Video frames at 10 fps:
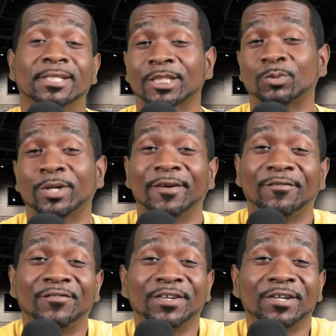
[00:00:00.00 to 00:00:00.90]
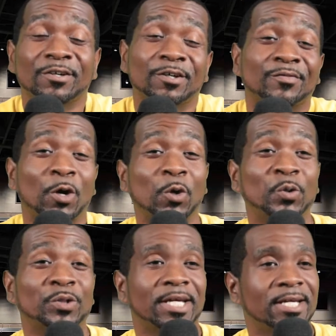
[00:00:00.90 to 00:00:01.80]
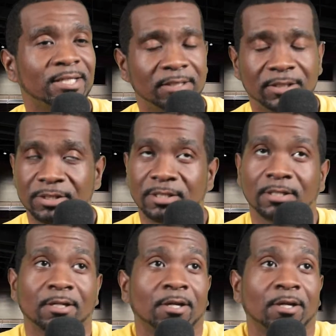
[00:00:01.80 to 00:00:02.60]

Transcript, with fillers: Next, we have fear of old age.